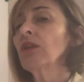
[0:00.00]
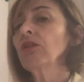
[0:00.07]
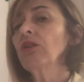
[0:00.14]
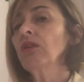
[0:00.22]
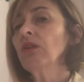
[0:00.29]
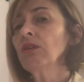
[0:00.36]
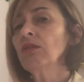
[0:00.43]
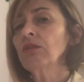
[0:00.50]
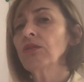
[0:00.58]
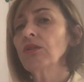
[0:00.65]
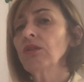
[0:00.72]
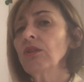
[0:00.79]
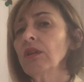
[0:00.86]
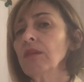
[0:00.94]
you
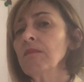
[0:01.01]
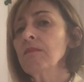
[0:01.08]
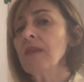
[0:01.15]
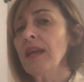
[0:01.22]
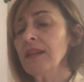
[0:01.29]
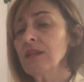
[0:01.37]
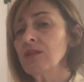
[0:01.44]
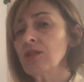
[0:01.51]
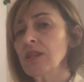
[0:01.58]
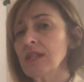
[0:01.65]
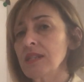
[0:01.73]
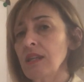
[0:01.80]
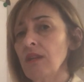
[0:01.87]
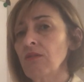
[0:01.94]
can manage
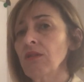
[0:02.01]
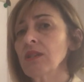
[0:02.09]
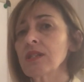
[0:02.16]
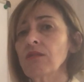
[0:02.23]
this area.